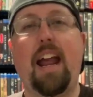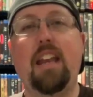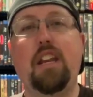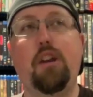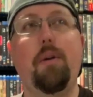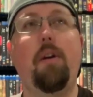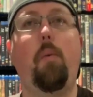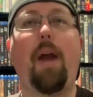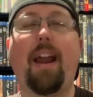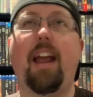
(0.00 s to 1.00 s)
And you would
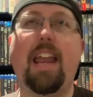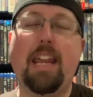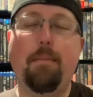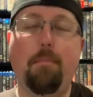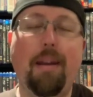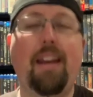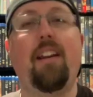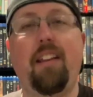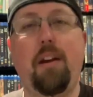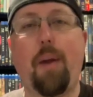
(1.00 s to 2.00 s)
immediately